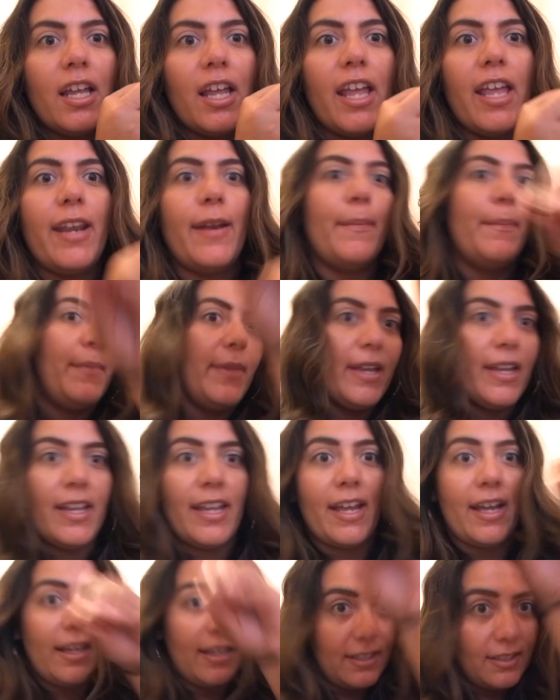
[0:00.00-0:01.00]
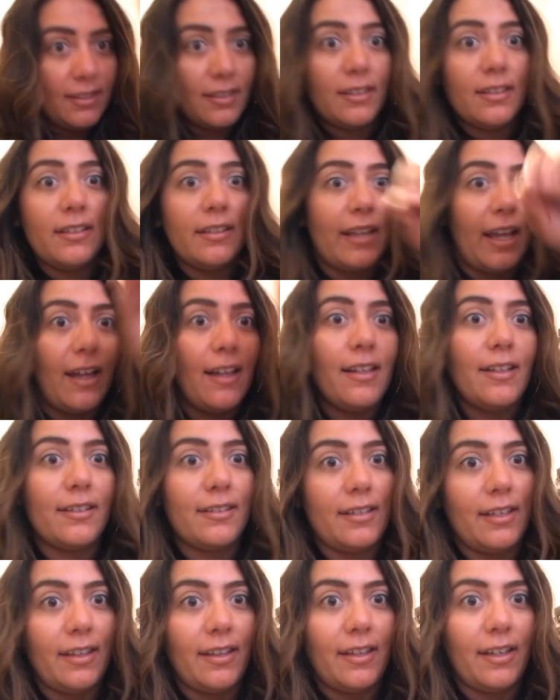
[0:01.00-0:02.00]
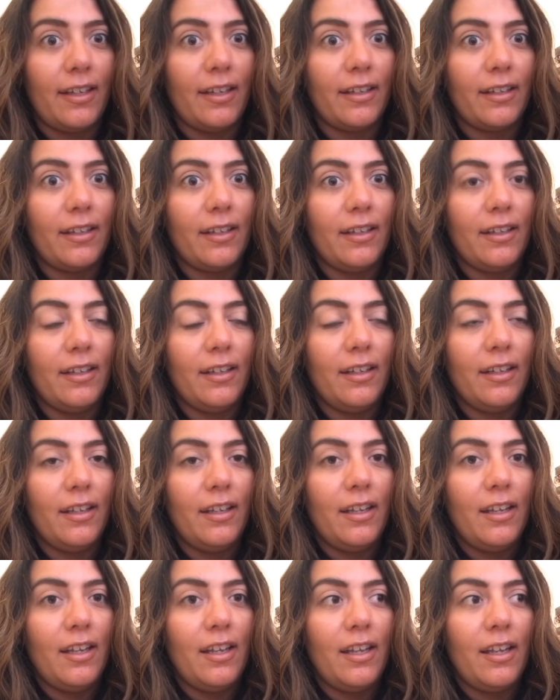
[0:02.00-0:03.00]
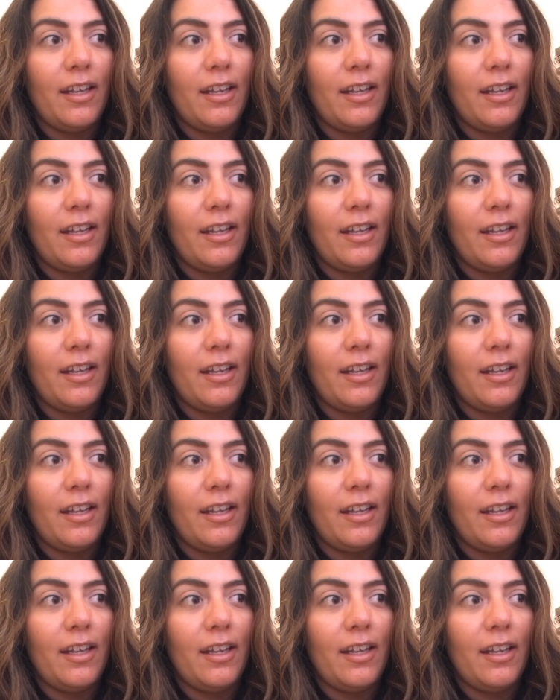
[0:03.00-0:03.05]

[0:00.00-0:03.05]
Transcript: in a big ass galaxy thing.